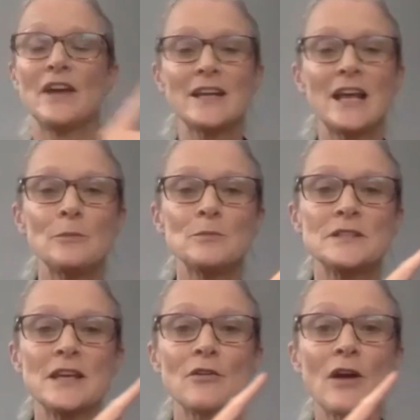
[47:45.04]
helps
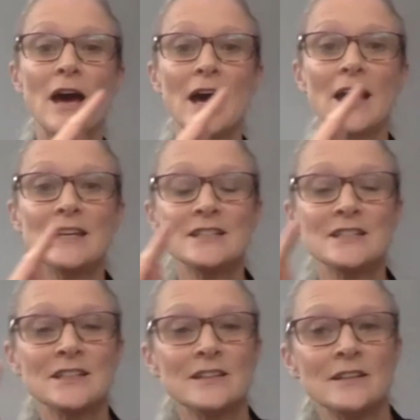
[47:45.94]
their
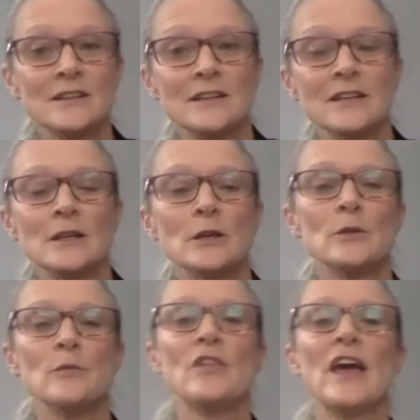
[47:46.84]
eyes
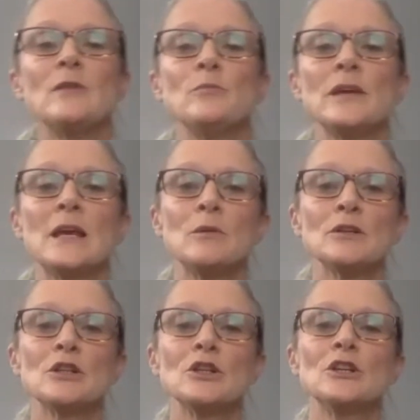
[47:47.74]
then be able
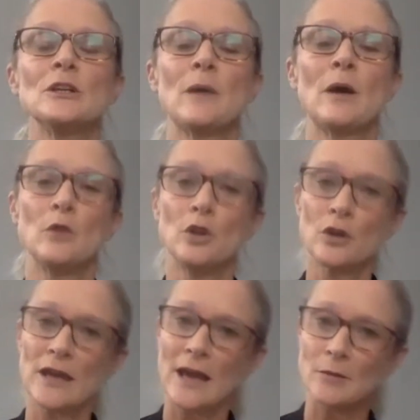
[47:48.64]
to learn about
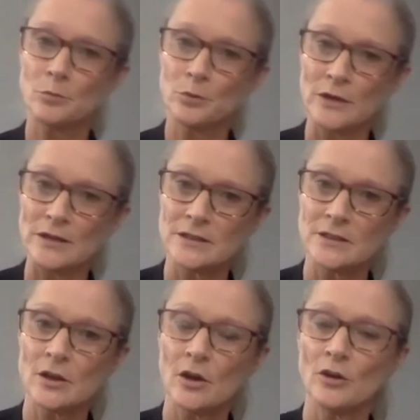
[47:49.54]
looking at print
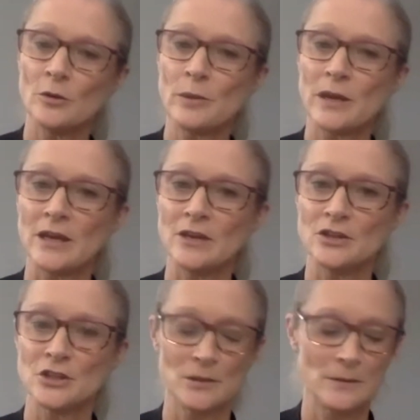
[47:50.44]
on a
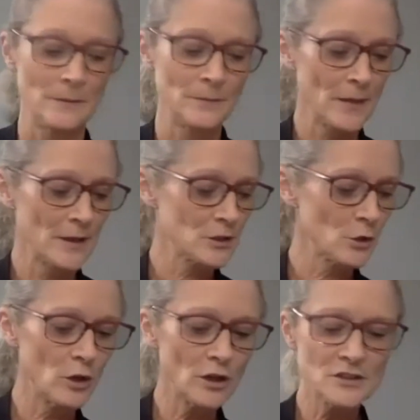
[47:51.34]
page. So
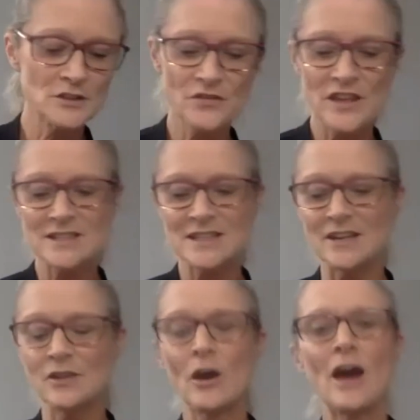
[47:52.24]
lots of things
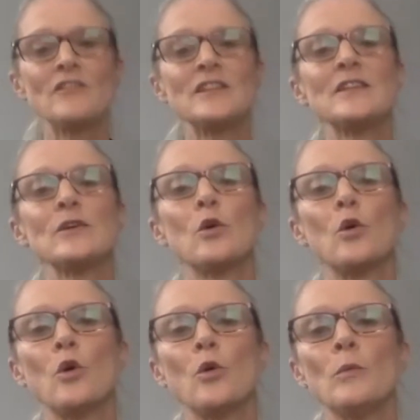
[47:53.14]
that you have in the
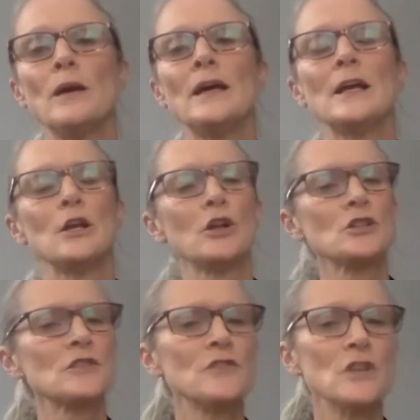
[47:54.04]
home, lots
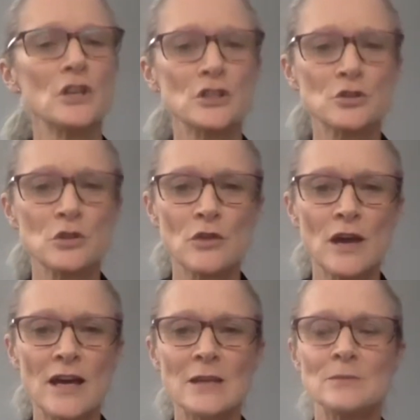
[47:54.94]
of nursery
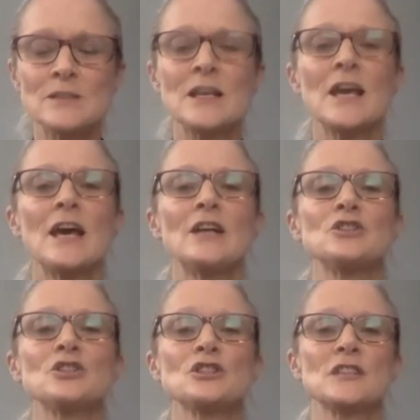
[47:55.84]
rhymes, and
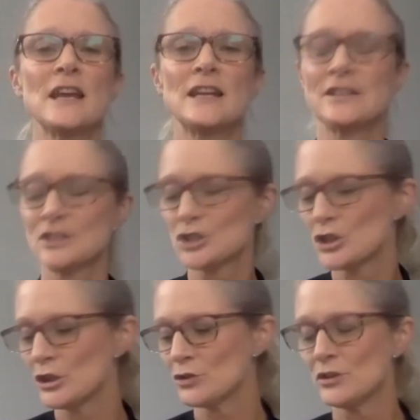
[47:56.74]
just getting the
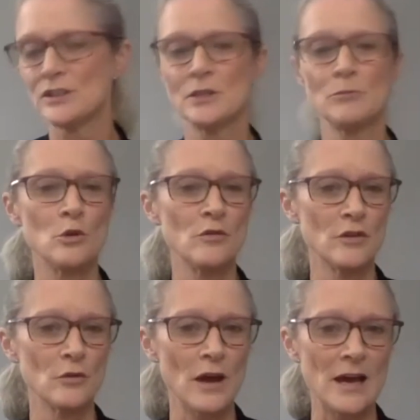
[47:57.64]
children to move
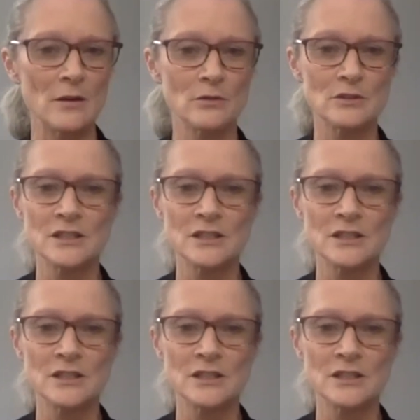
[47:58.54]
around.